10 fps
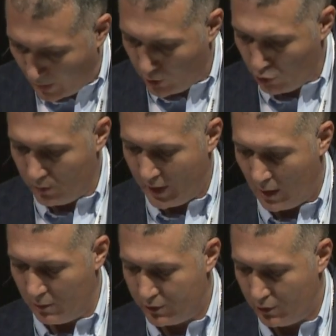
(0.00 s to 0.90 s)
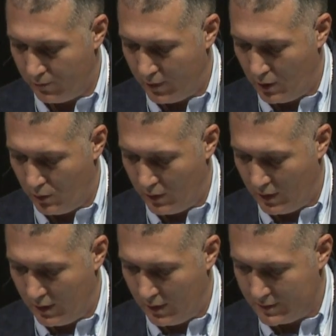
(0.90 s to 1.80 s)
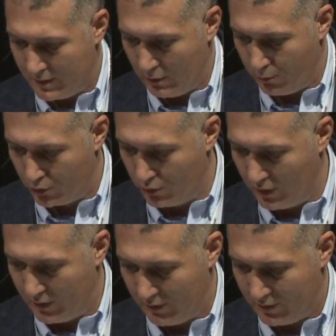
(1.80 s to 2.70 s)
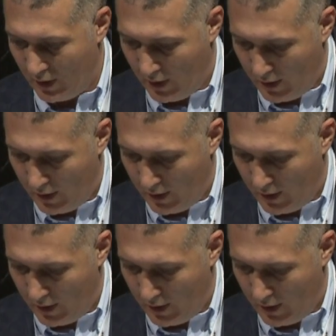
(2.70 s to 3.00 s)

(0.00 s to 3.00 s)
you'll be able to view these opportunities.